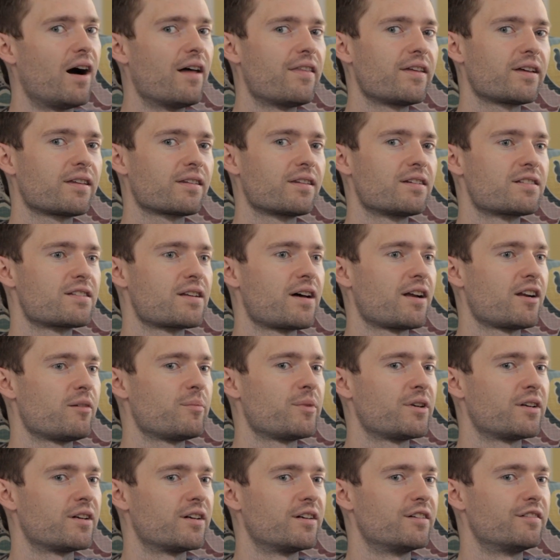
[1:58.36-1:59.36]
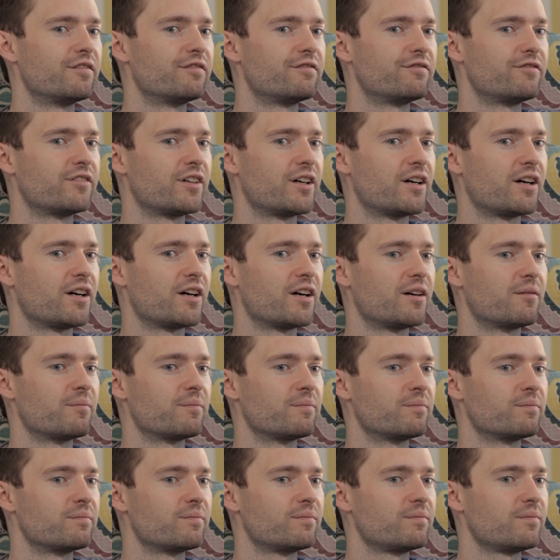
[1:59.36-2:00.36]
I think there's an element
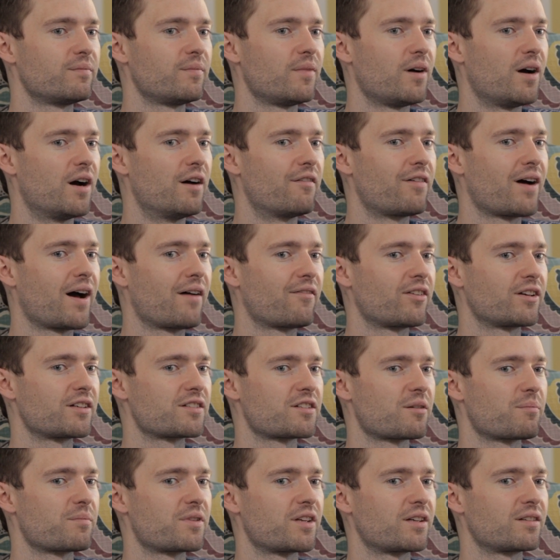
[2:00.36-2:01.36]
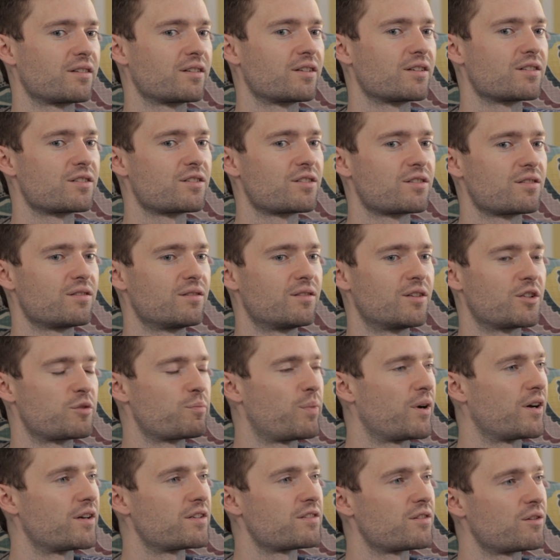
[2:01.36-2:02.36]
of having something that's
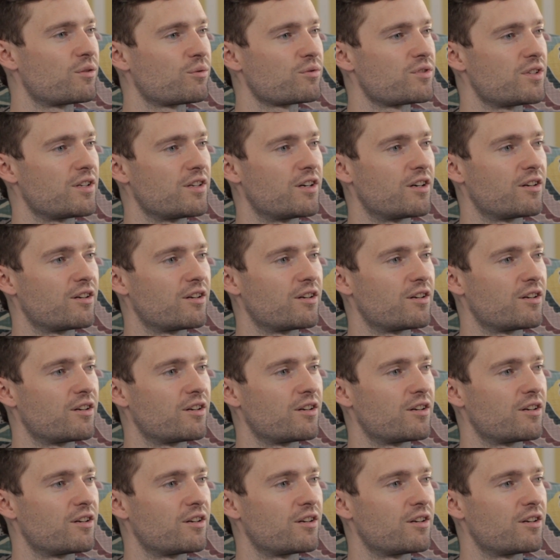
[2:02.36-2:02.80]
personal to